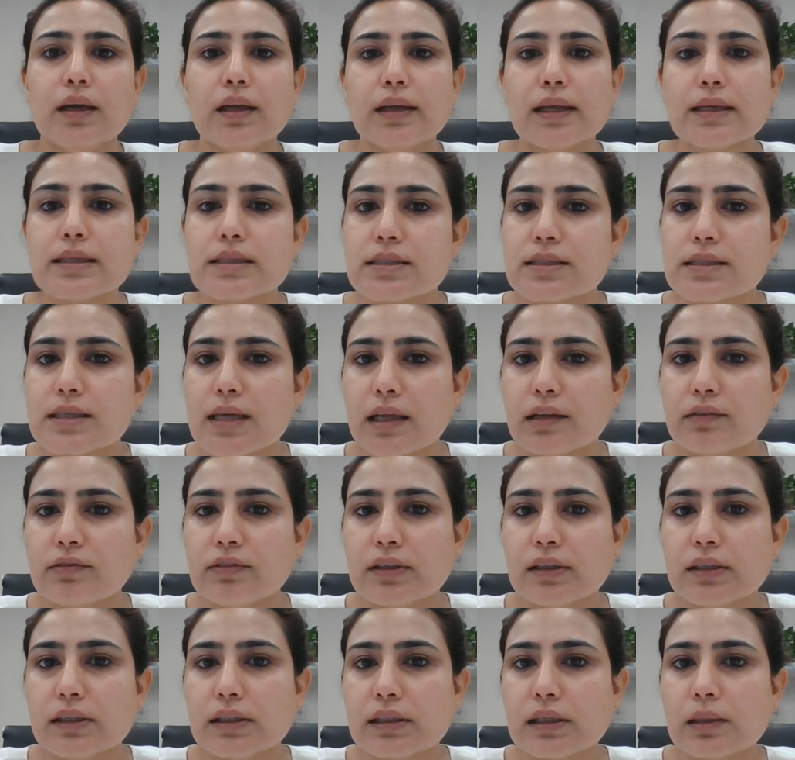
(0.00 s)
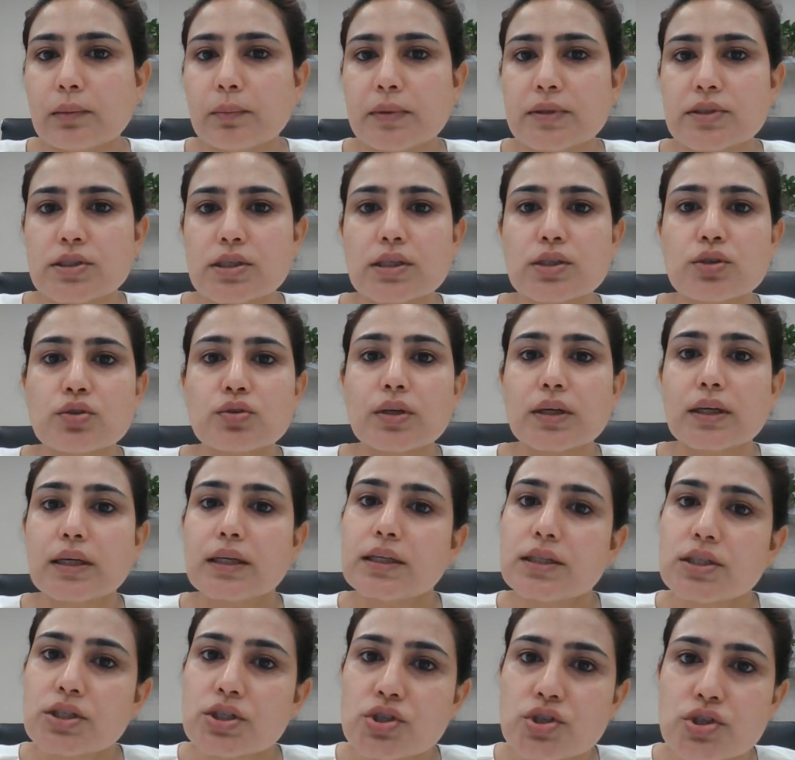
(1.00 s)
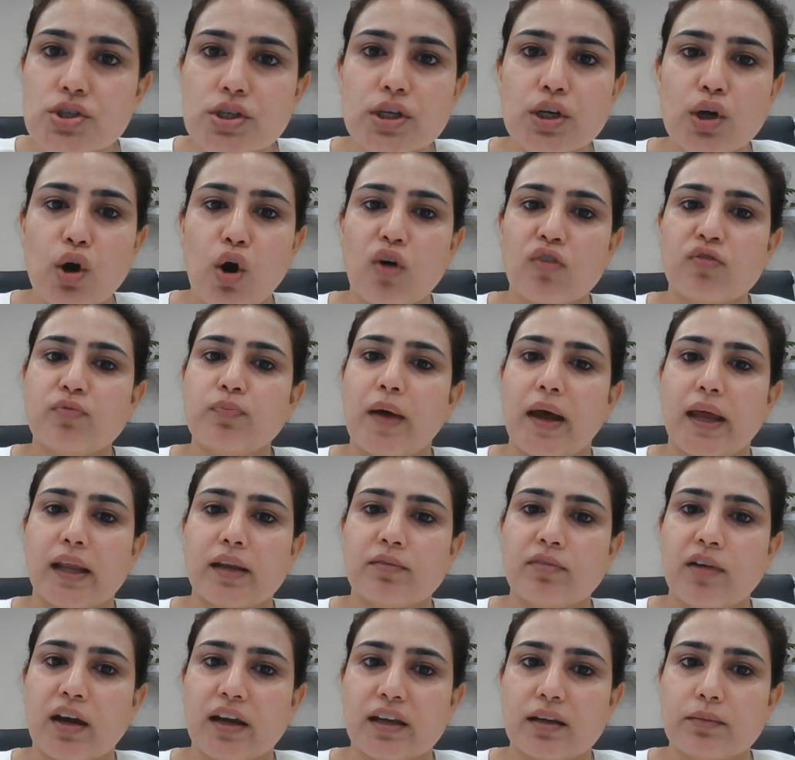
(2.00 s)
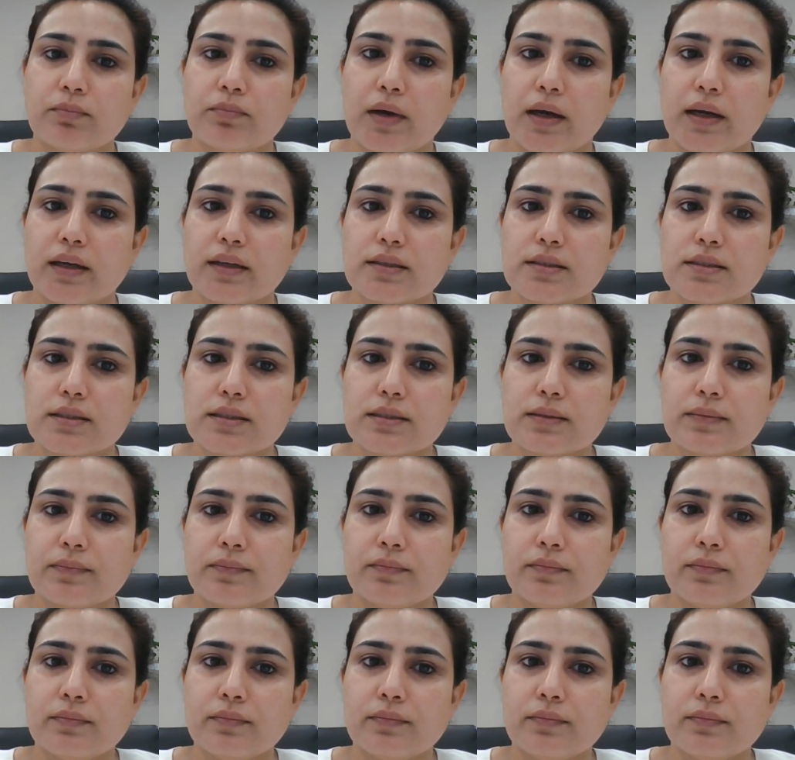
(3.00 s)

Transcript: Let's delve a little bit into the history of bandwagon bias.